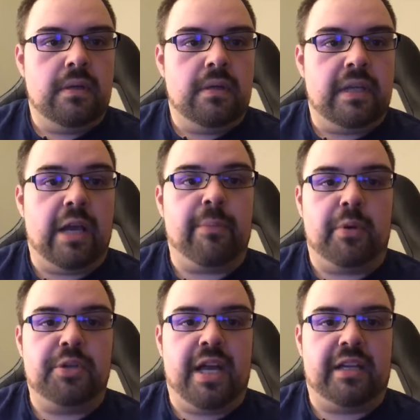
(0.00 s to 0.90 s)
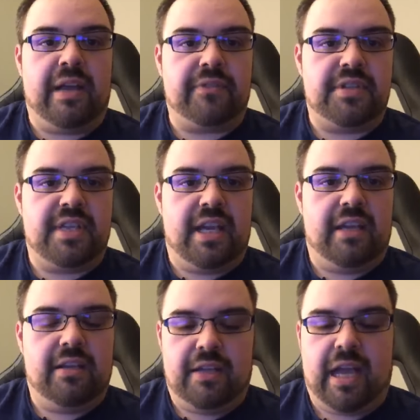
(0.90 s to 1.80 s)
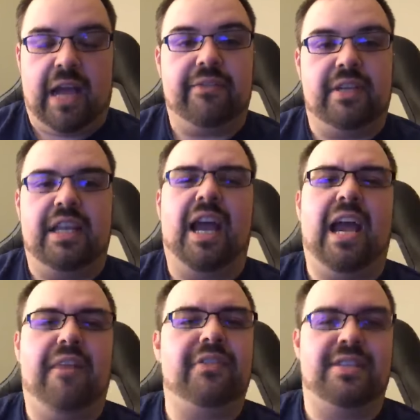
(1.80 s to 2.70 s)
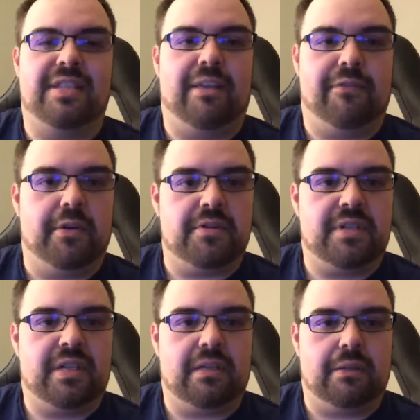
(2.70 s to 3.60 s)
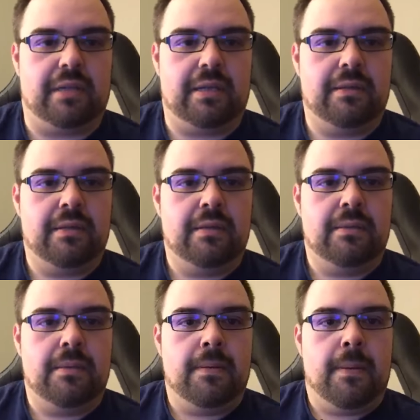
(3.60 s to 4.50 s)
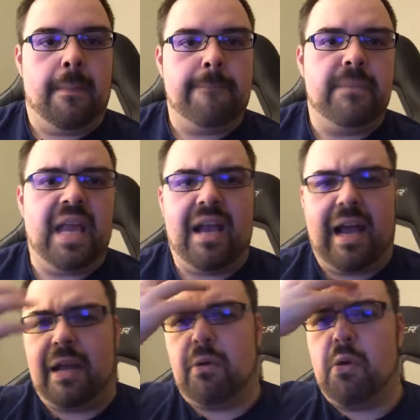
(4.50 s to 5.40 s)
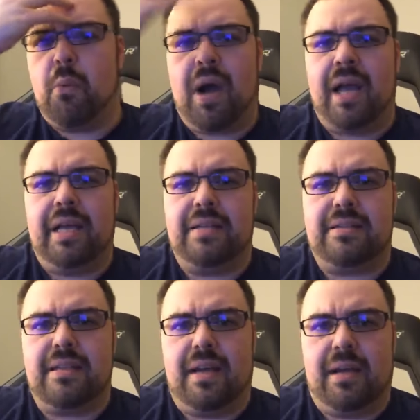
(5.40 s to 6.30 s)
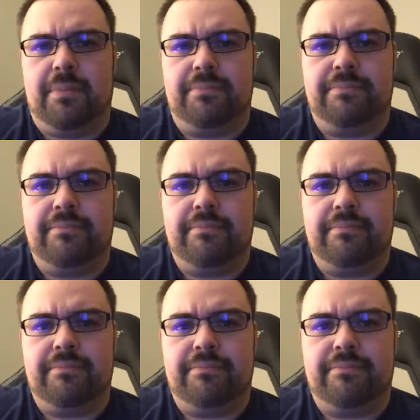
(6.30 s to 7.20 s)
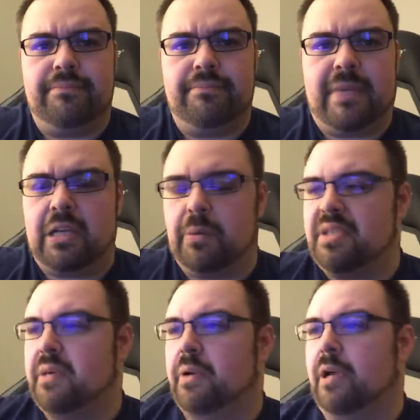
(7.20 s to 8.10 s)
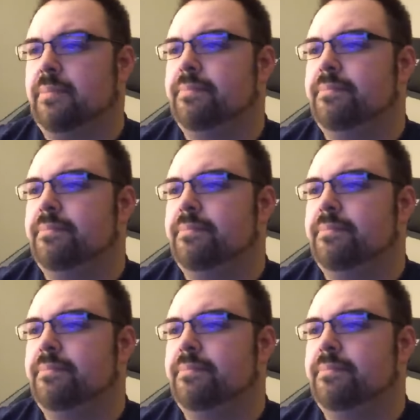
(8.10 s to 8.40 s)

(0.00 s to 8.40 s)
Yeah, Bojack, you have to say first, clearly. Yeah, I don't know why it's I don't know what's going on.